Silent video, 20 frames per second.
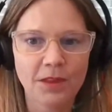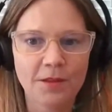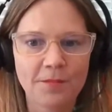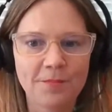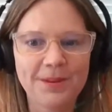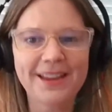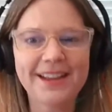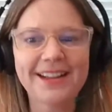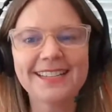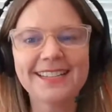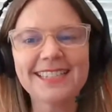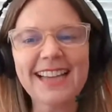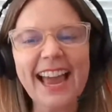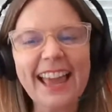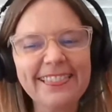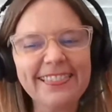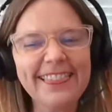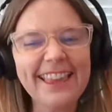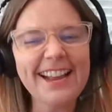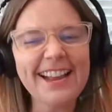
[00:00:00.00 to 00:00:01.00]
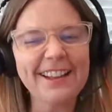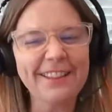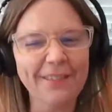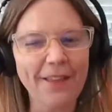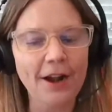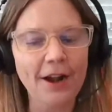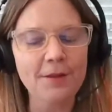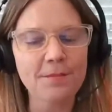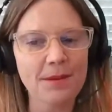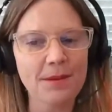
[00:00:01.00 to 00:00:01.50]
because I think a
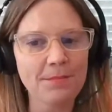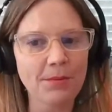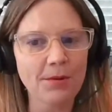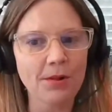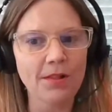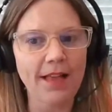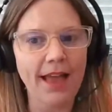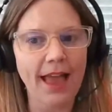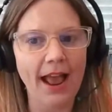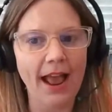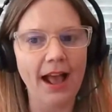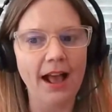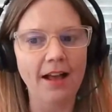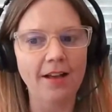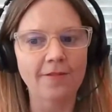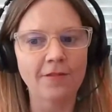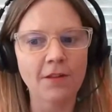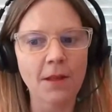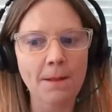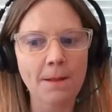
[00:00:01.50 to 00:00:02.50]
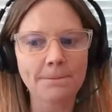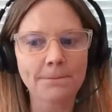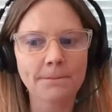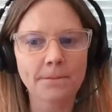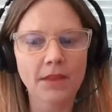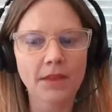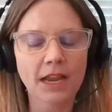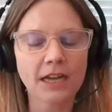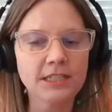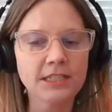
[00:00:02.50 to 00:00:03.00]
lot of people have
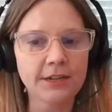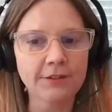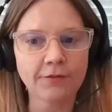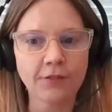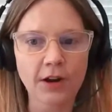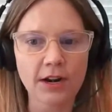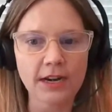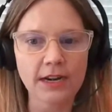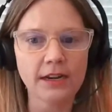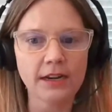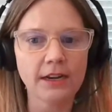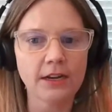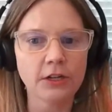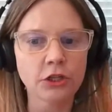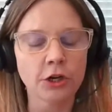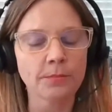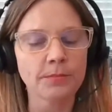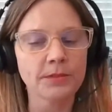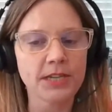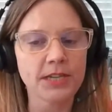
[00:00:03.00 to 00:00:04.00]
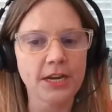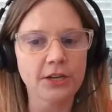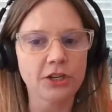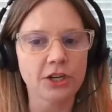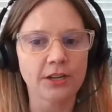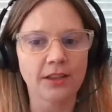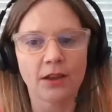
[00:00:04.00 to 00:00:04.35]
a different interpretation.